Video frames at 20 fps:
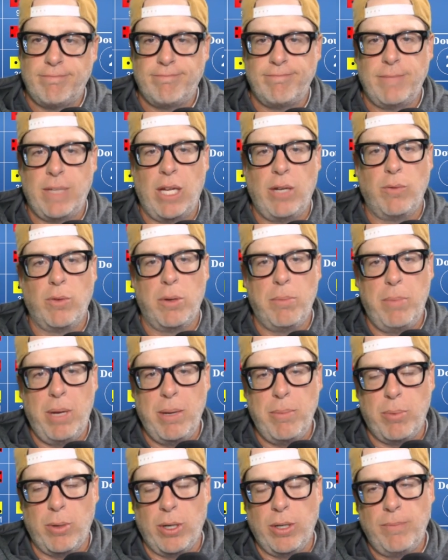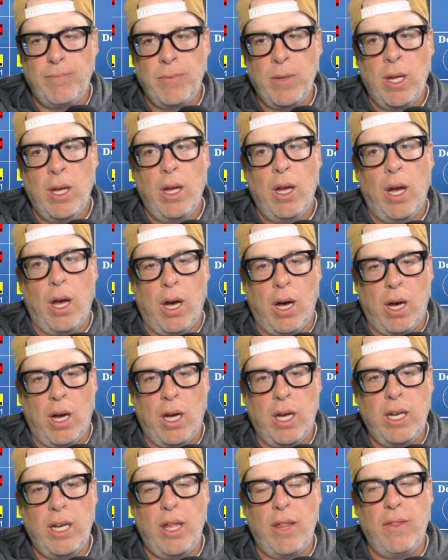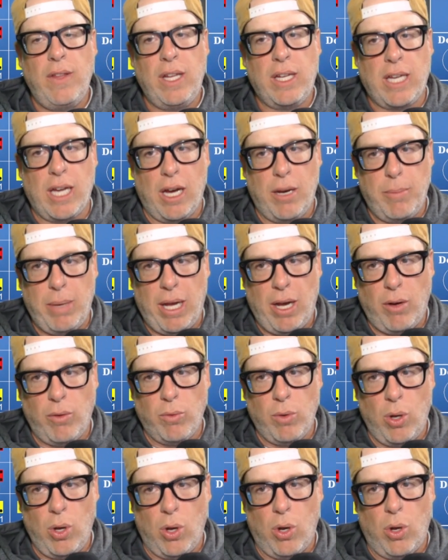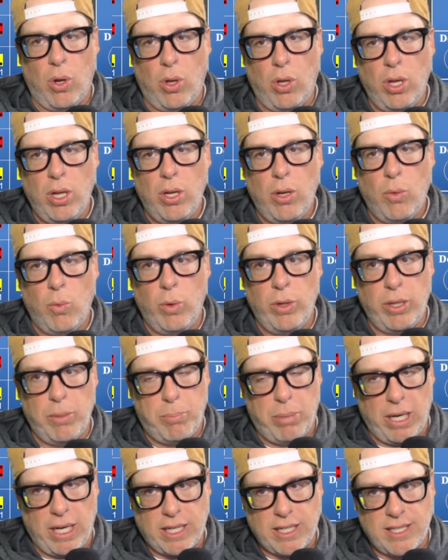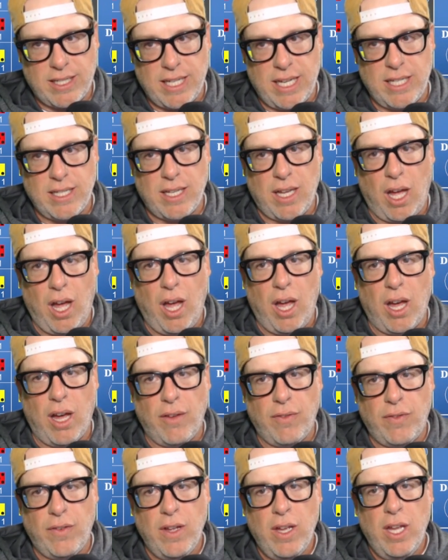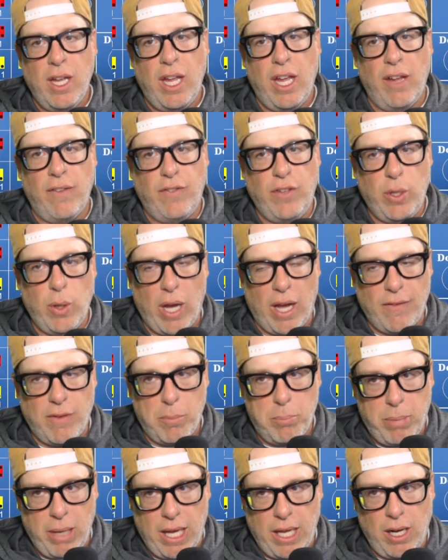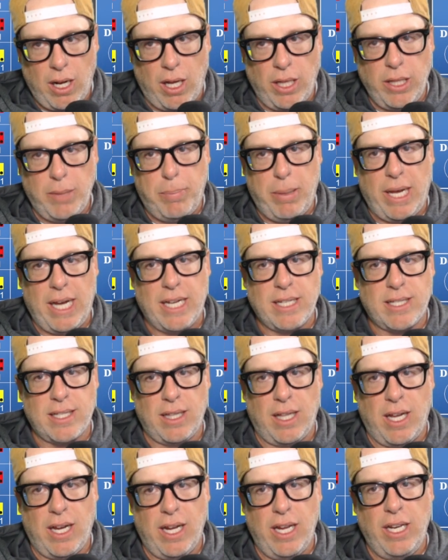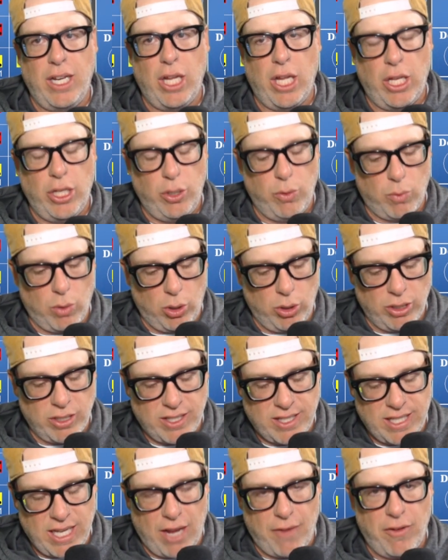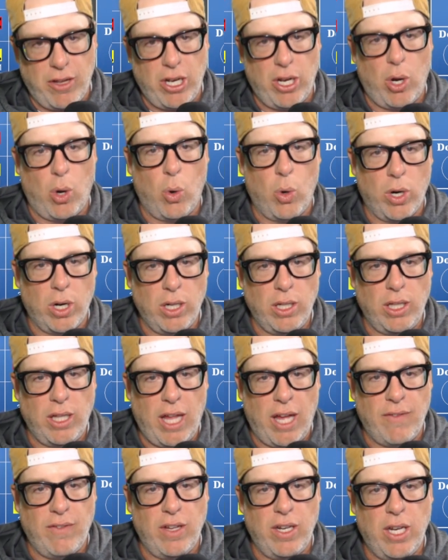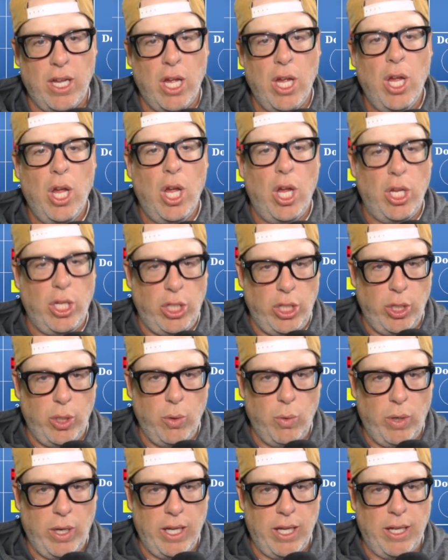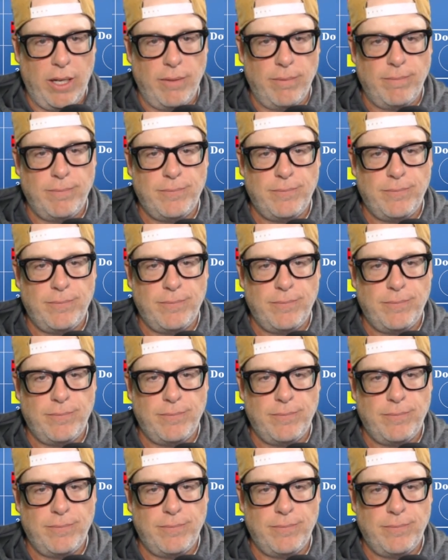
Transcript: And remember, on the come out roll, when the puck says off, if you have a bet on the pass line and you roll a 7 or an 11, you win.